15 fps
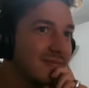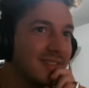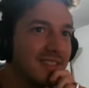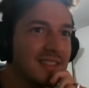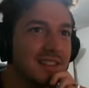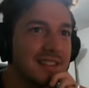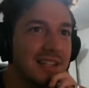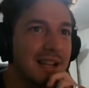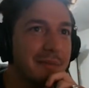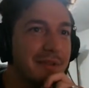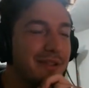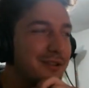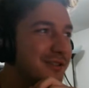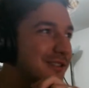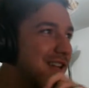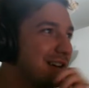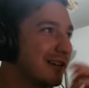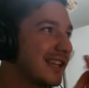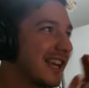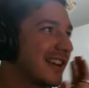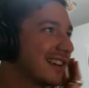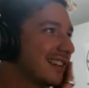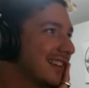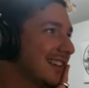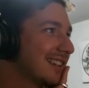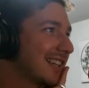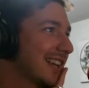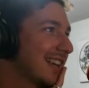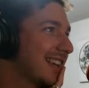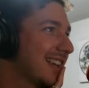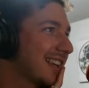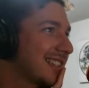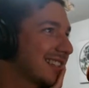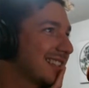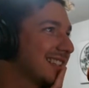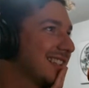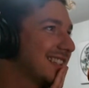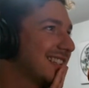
Is that coming through? Oh yeah. Okay, excellent.